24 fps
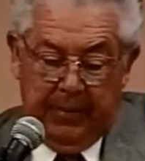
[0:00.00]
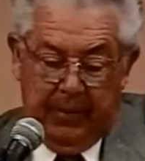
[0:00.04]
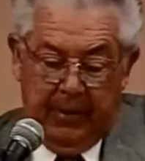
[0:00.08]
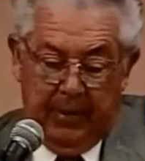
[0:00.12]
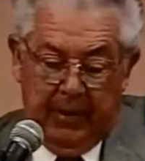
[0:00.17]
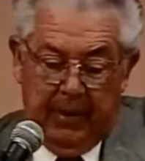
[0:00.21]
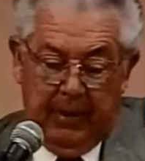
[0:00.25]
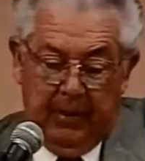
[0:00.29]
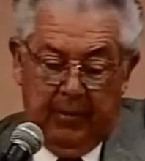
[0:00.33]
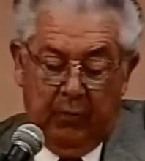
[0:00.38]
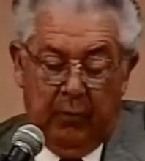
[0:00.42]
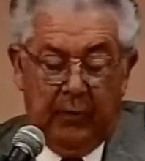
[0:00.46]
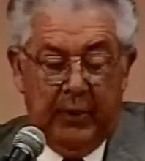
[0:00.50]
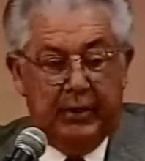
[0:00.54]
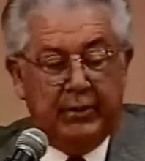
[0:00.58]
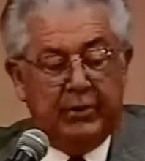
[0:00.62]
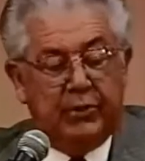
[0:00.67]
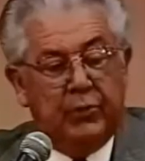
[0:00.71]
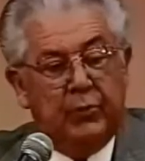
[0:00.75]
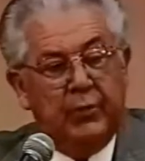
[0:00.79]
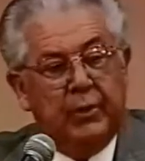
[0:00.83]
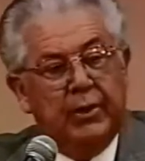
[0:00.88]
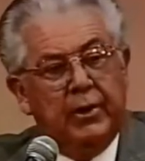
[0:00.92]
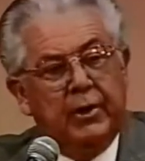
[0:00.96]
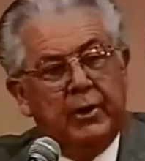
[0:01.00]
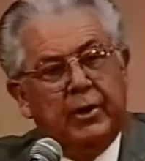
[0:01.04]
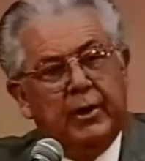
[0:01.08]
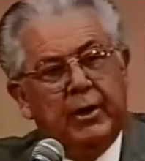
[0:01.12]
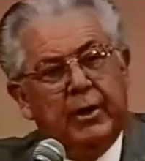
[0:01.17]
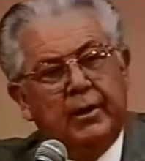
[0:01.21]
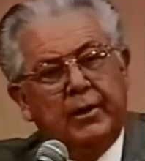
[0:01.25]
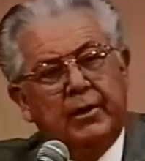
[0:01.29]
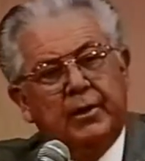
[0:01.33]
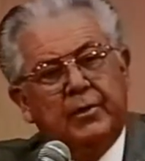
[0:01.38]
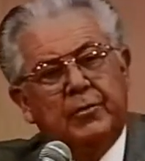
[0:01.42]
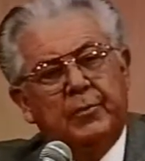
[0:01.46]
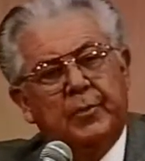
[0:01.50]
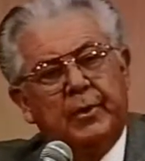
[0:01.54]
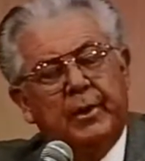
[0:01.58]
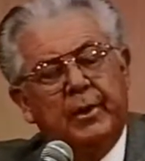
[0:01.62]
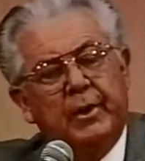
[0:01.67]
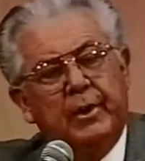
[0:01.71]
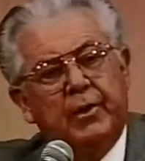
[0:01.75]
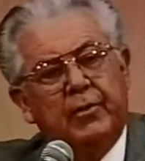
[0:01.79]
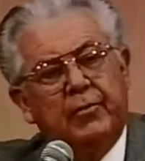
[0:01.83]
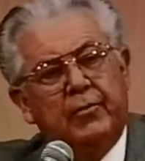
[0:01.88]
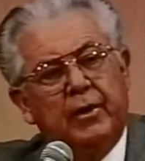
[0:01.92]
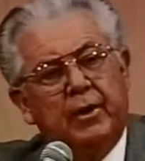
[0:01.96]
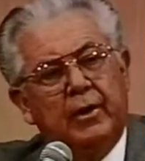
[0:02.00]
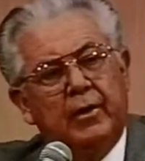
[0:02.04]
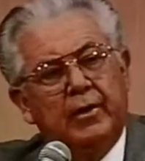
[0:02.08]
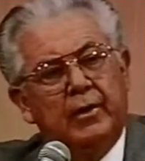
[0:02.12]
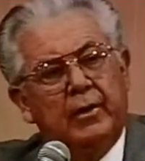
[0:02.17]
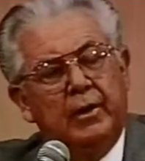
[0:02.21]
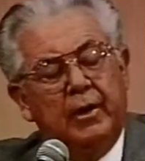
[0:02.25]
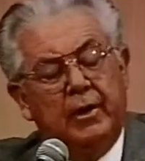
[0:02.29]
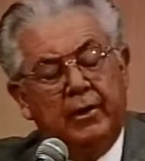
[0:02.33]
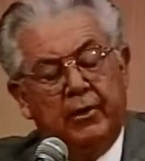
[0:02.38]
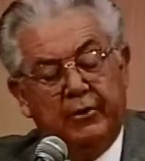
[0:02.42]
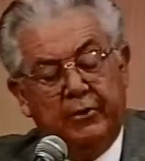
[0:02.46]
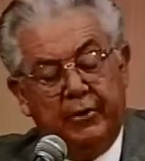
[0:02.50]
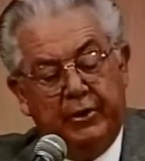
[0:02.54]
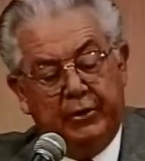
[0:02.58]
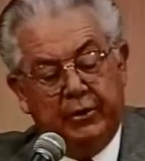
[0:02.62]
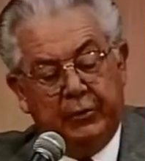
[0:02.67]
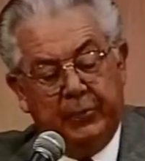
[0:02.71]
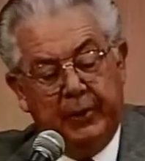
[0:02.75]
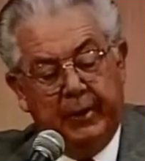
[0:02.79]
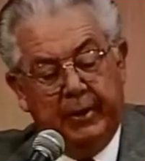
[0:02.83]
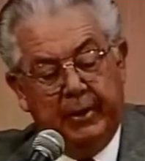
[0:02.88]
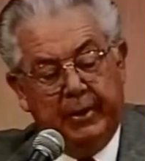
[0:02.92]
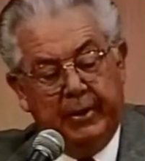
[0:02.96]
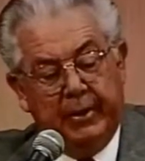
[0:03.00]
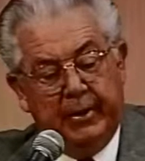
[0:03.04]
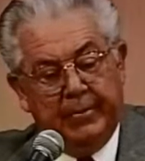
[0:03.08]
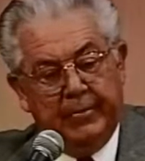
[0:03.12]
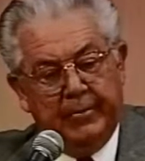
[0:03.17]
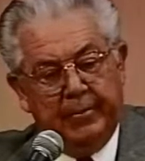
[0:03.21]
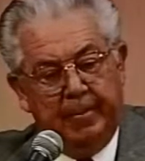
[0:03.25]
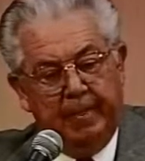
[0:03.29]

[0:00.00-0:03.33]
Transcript: and ways that we can cut spending rather than increase spending,